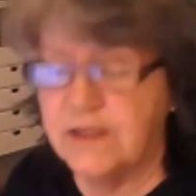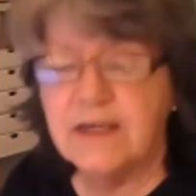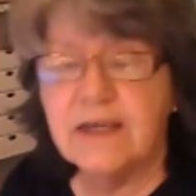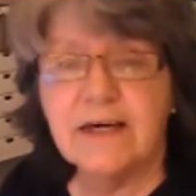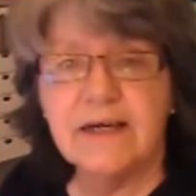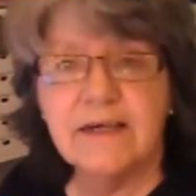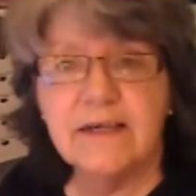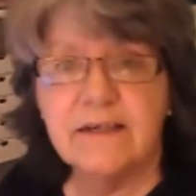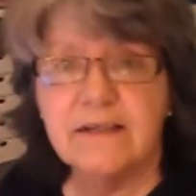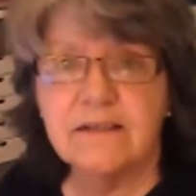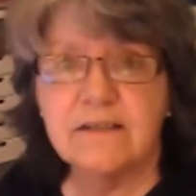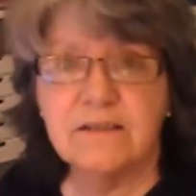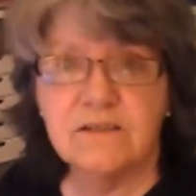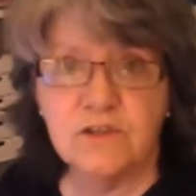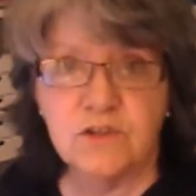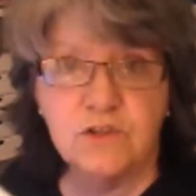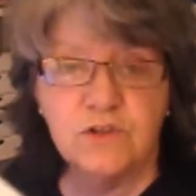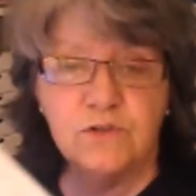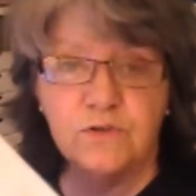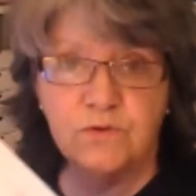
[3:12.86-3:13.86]
like
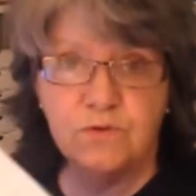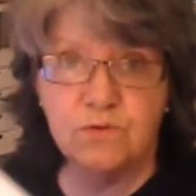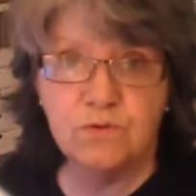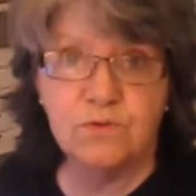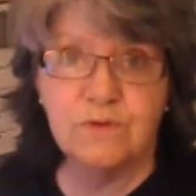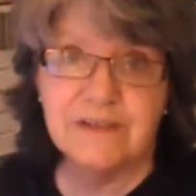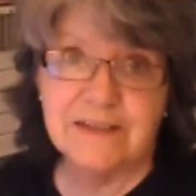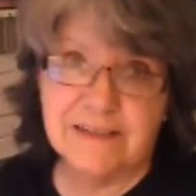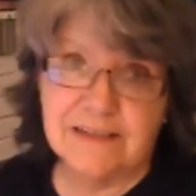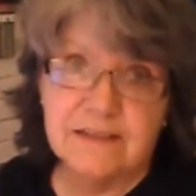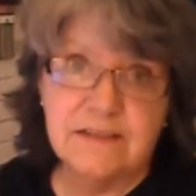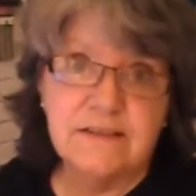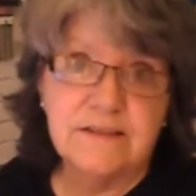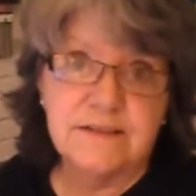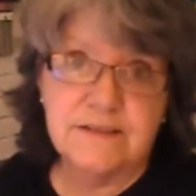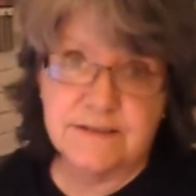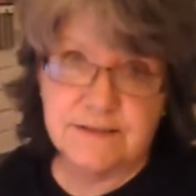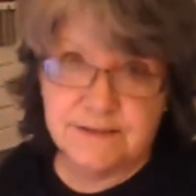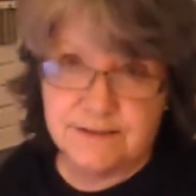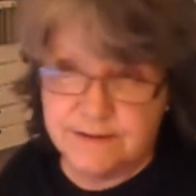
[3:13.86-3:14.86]
to at
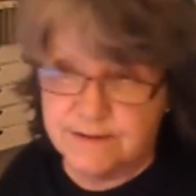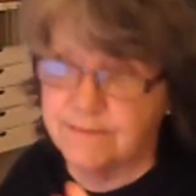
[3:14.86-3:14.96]
least